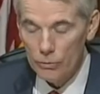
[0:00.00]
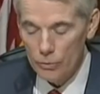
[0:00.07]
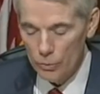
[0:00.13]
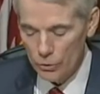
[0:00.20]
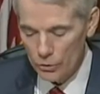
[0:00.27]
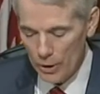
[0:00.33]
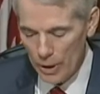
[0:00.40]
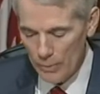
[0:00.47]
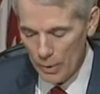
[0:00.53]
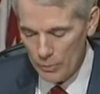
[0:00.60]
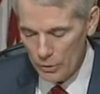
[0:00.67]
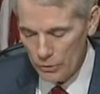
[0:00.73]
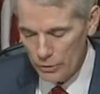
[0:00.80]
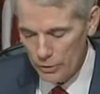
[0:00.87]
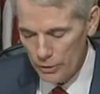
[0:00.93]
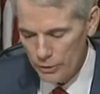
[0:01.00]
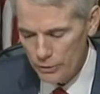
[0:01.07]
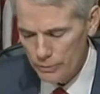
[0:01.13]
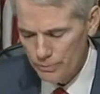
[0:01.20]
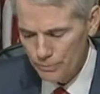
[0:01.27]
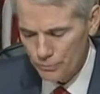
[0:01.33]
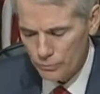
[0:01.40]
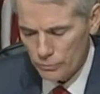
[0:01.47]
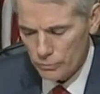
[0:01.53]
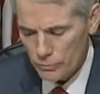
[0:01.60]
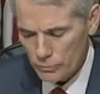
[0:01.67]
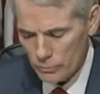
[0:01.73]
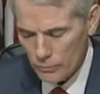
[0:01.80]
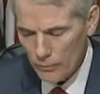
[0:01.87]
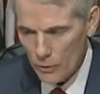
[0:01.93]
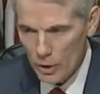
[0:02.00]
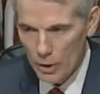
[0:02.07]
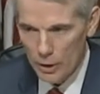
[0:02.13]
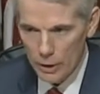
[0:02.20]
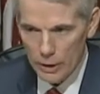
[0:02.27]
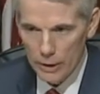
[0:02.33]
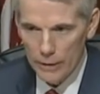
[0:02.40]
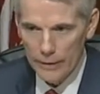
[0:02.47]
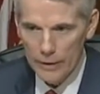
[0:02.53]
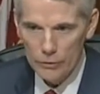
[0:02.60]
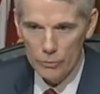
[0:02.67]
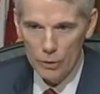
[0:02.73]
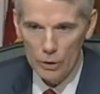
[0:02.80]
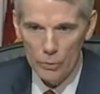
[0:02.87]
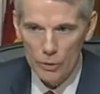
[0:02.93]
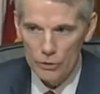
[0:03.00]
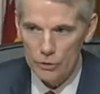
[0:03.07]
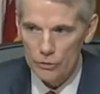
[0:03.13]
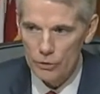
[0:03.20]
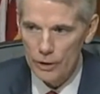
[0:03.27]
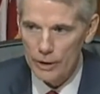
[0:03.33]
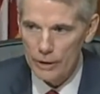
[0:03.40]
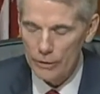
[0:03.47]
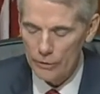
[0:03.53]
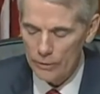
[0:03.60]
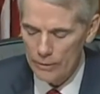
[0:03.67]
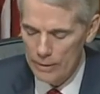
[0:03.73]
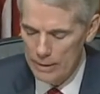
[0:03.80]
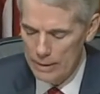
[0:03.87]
fewer job opportunities. And again, that's really what's at stake here.